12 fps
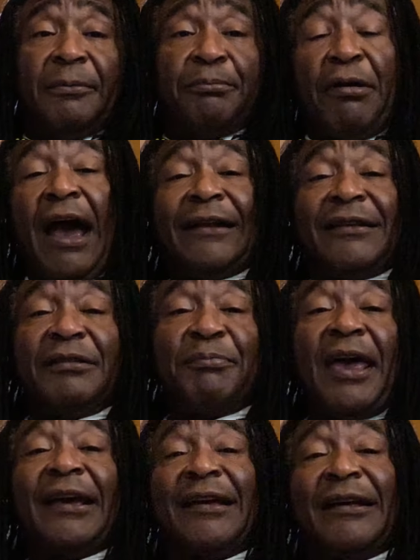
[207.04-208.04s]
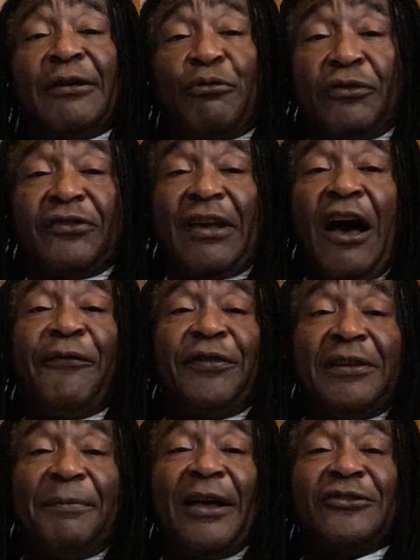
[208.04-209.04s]
Practice making
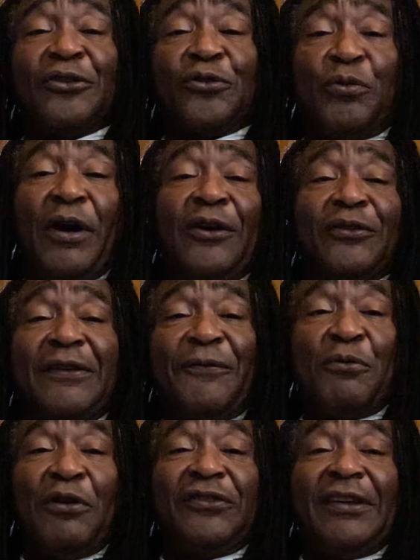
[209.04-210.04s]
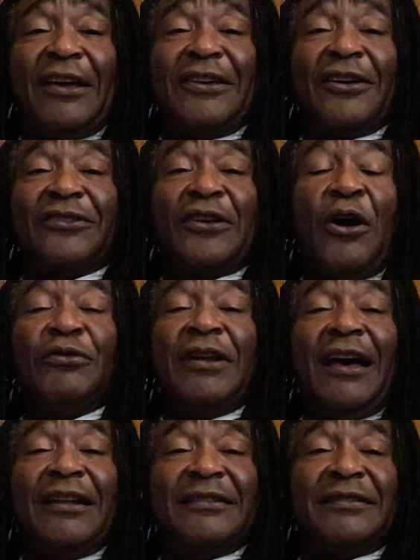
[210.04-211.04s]
selfies about your quilts. If you want to sell your
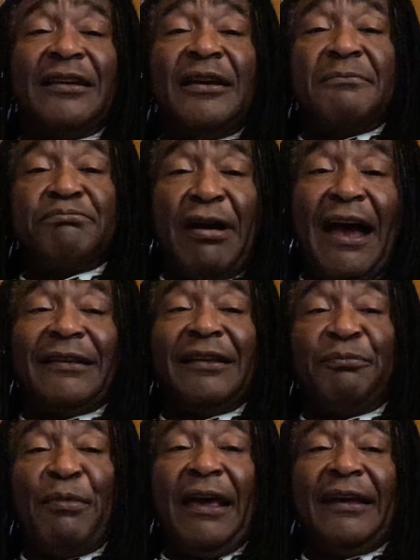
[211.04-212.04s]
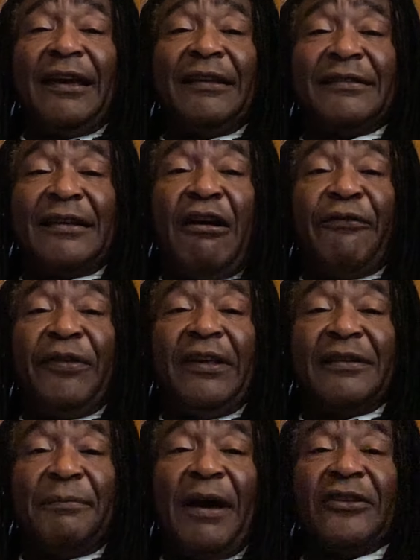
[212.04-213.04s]
donuts, practice making
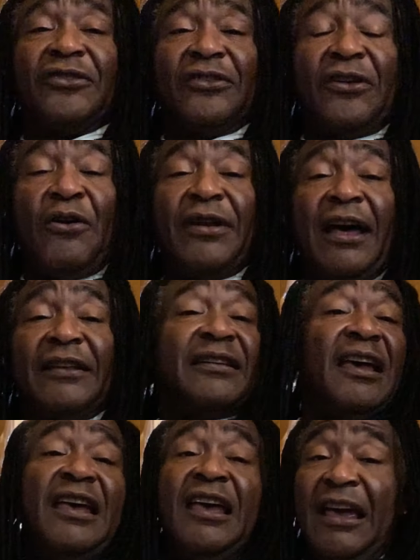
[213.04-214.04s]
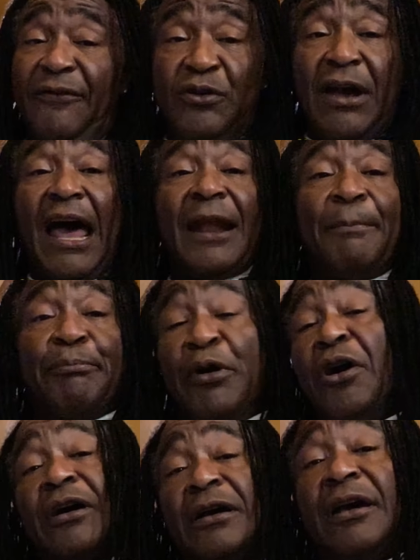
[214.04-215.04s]
selfies about your donuts. If you got a
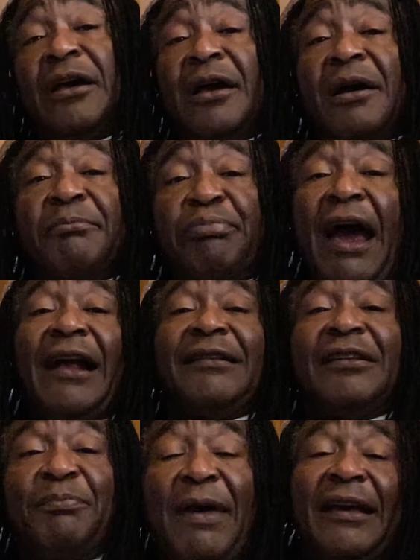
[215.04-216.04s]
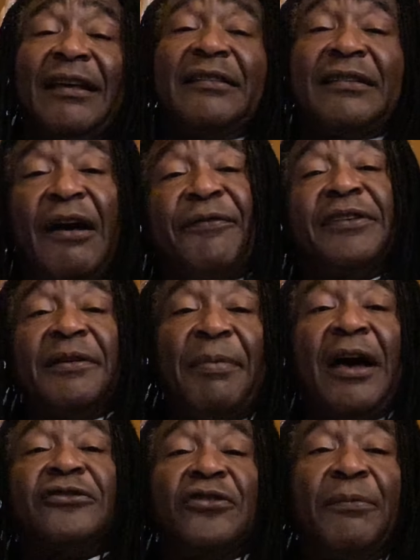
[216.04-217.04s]
book, practice making selfies
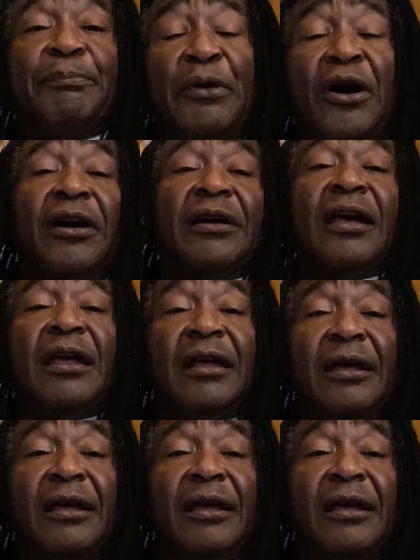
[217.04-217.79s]
about your book.